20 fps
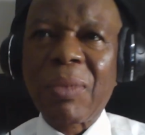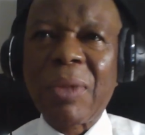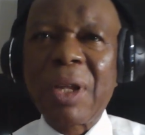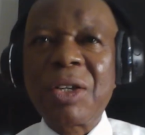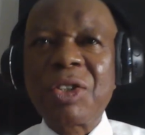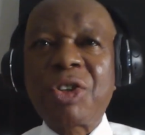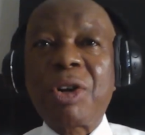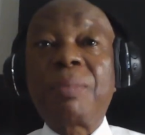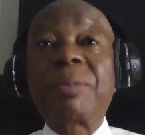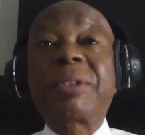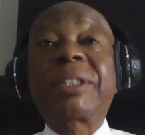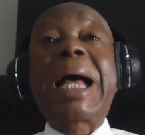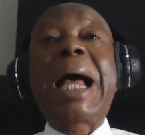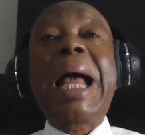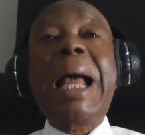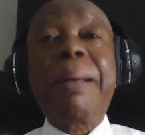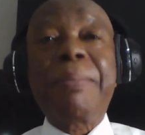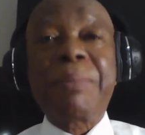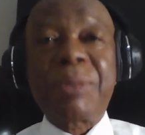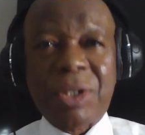
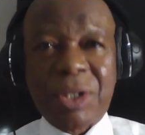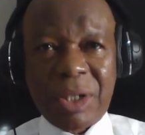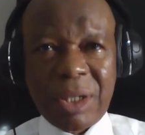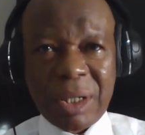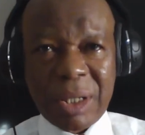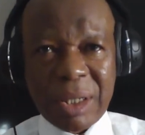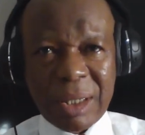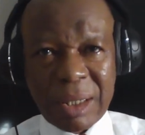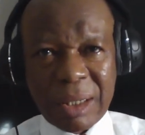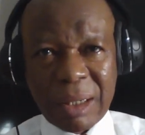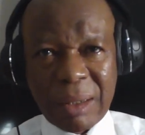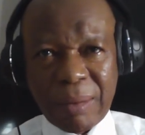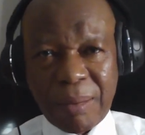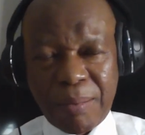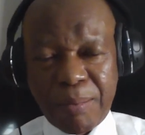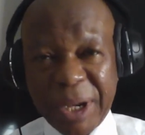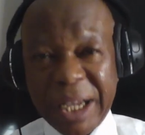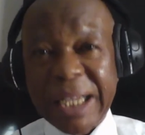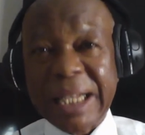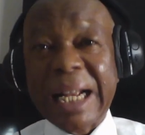Sometimes
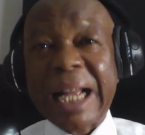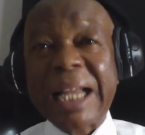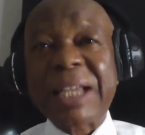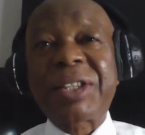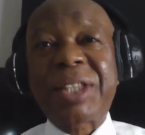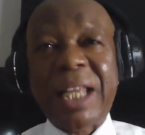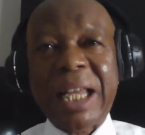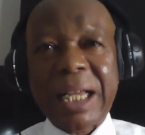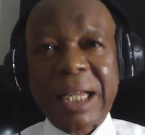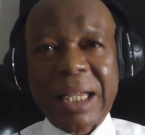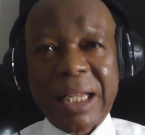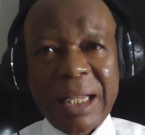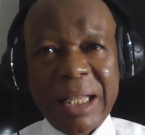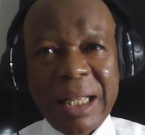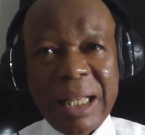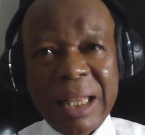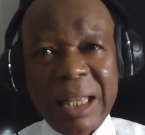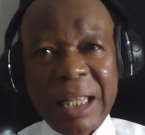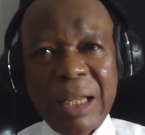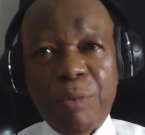beginners think
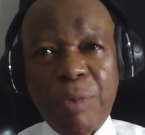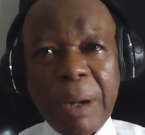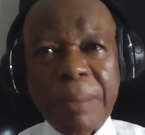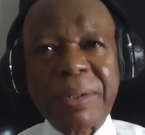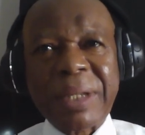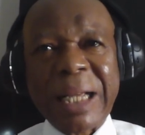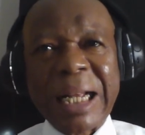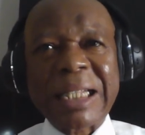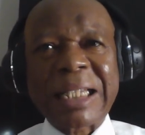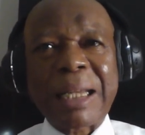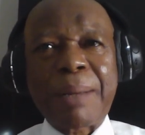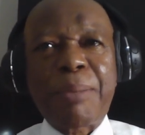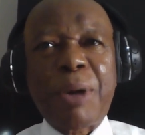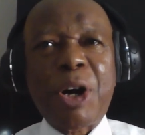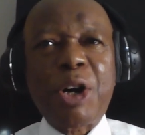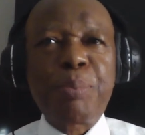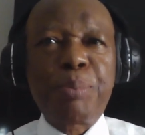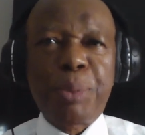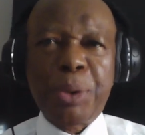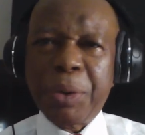the website is
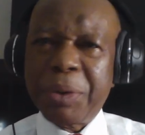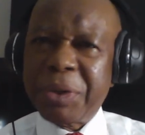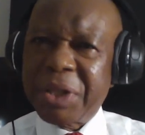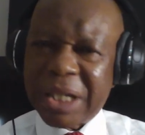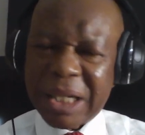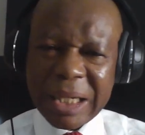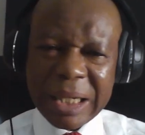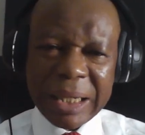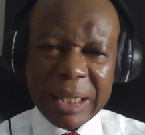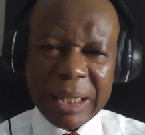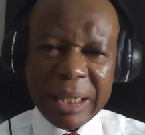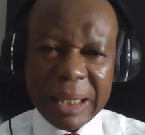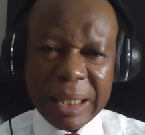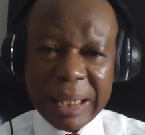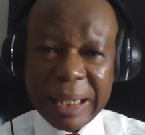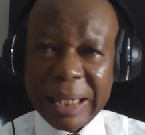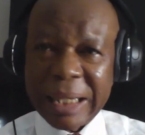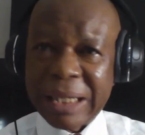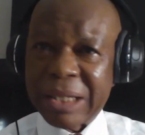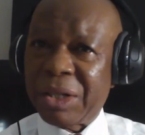about beauty.
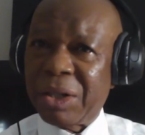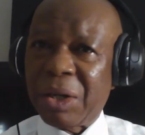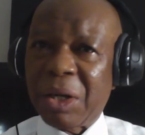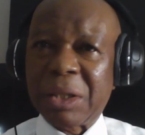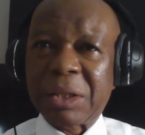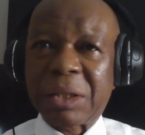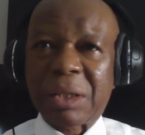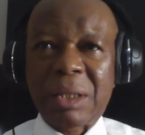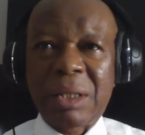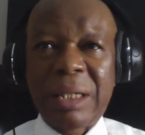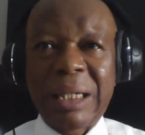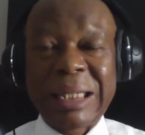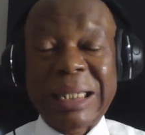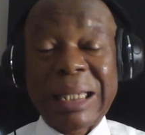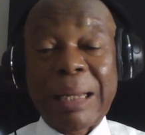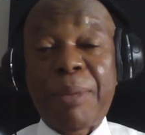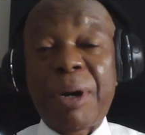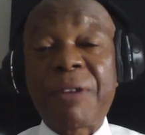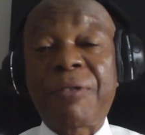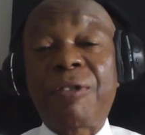It's not. It's
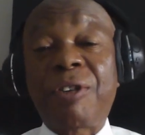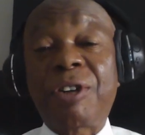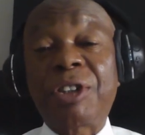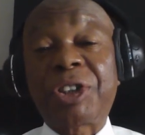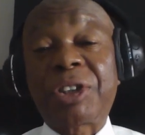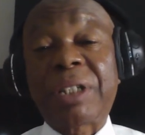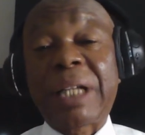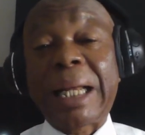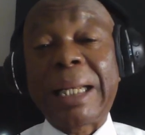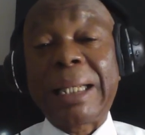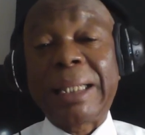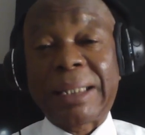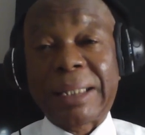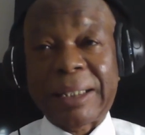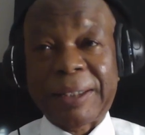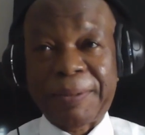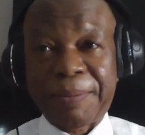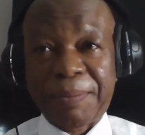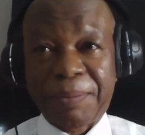about functionality.